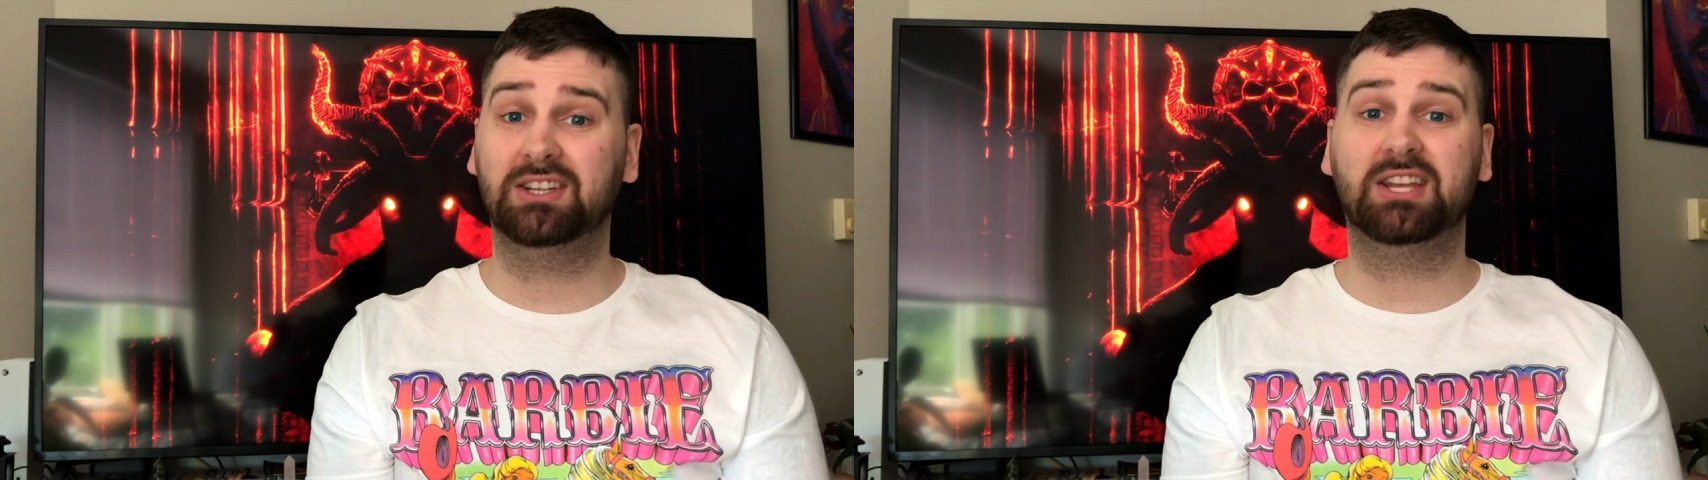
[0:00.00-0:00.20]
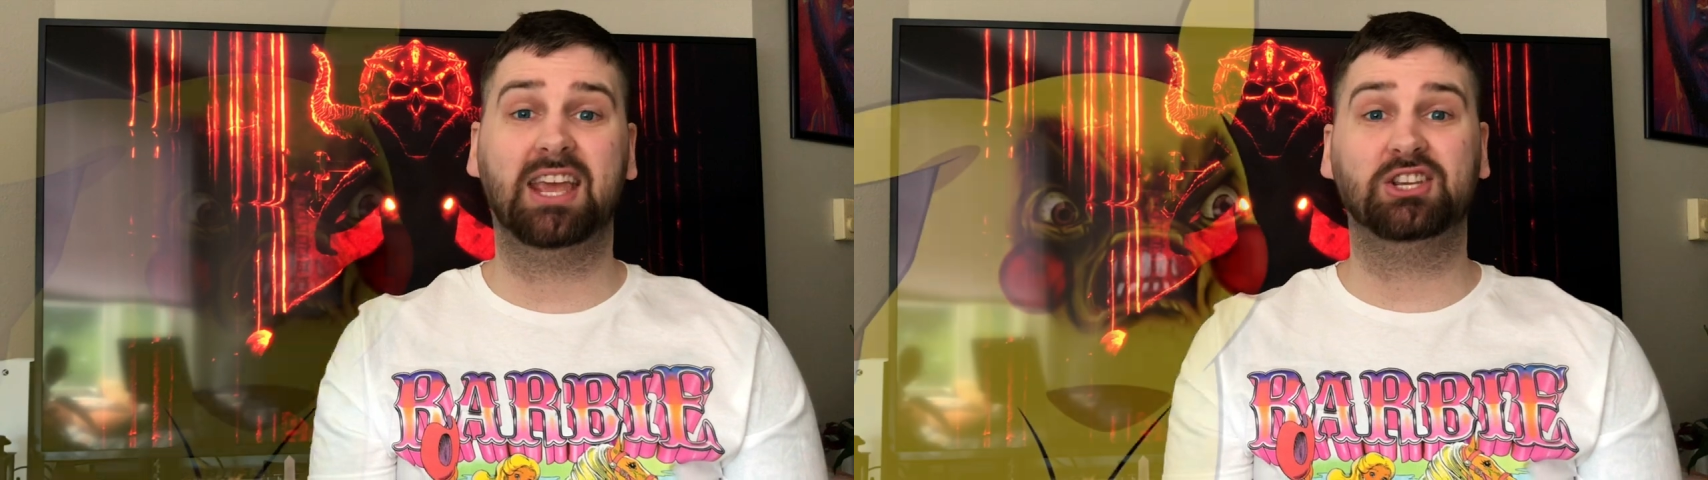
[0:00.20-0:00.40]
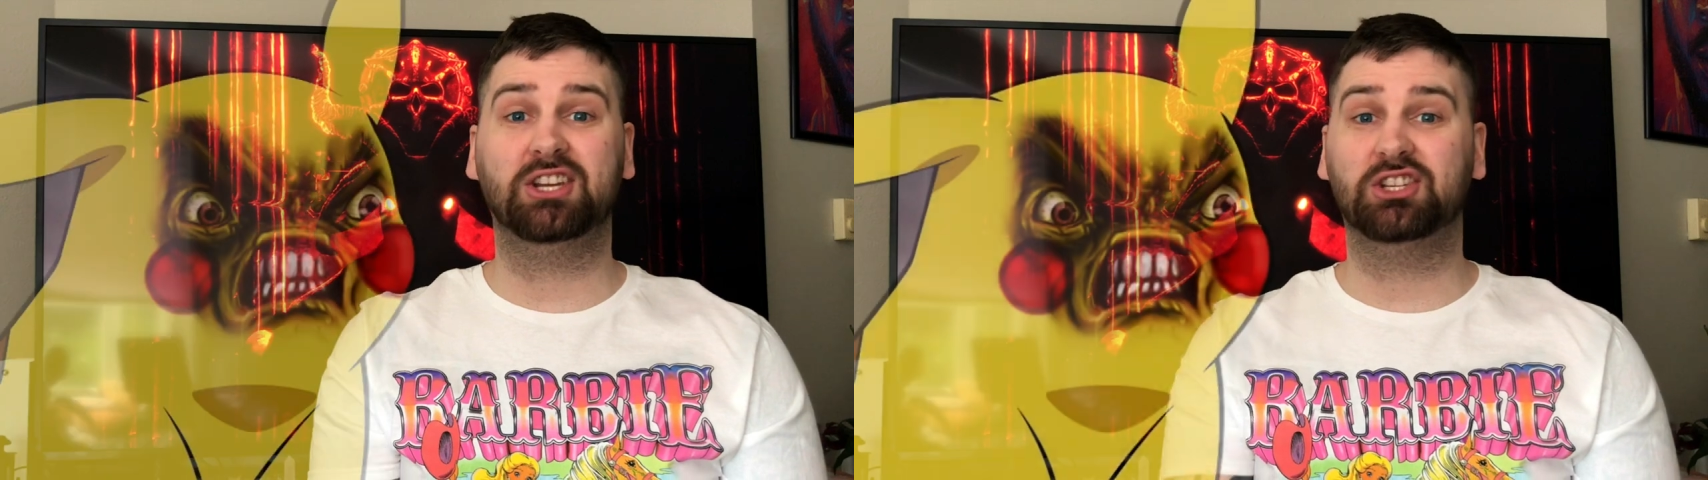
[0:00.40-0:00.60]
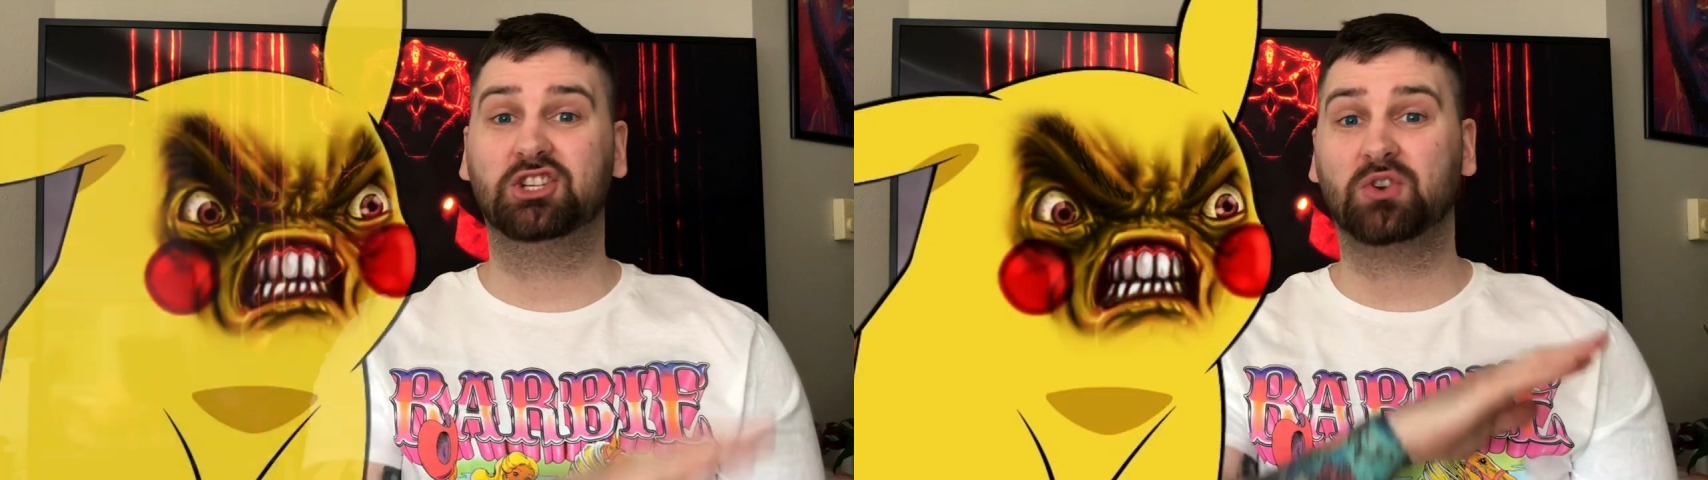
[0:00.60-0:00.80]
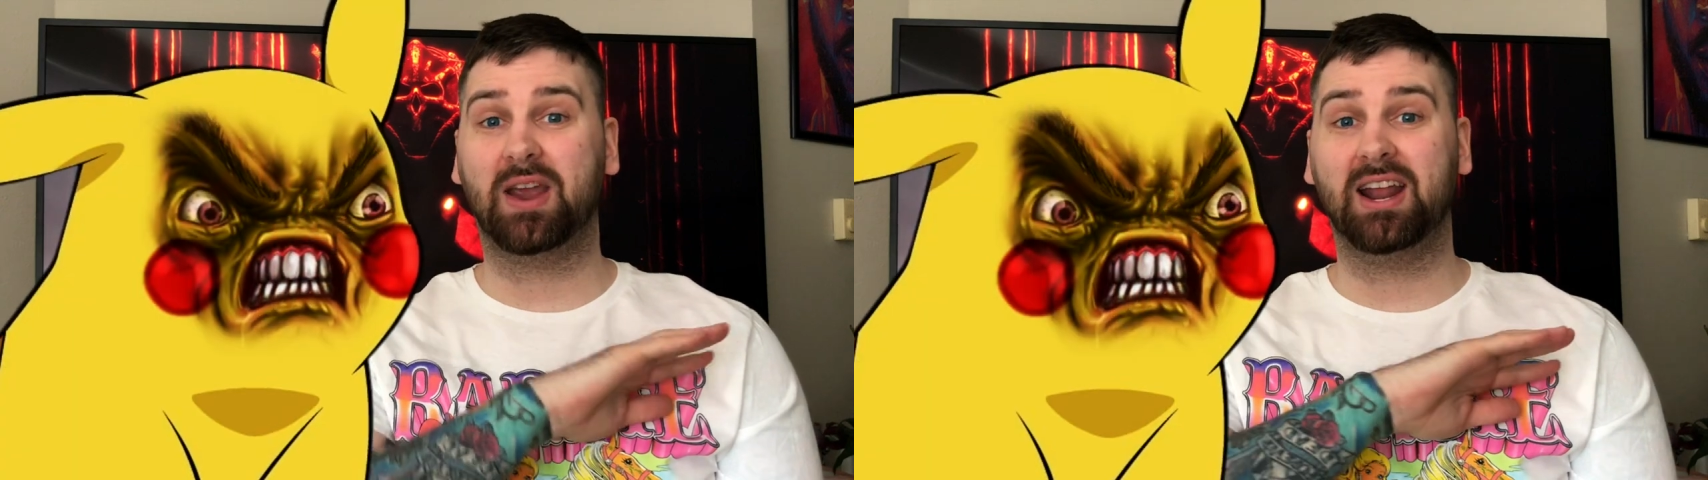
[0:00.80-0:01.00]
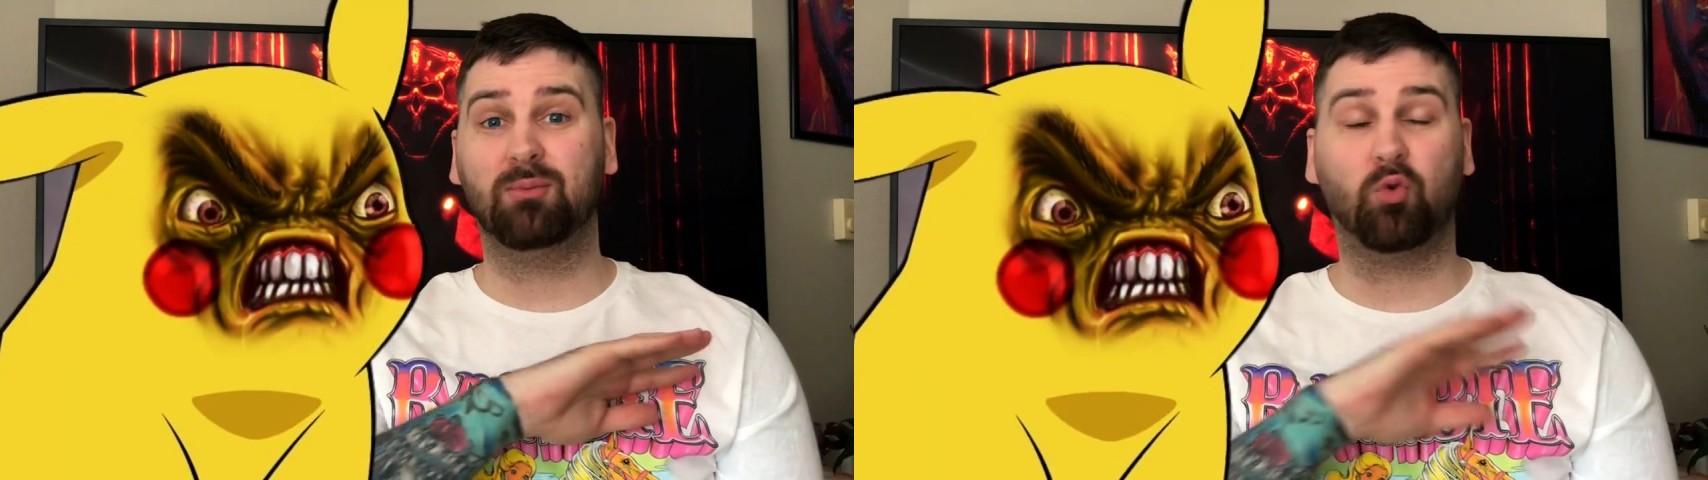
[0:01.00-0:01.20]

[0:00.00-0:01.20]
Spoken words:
tasted straight up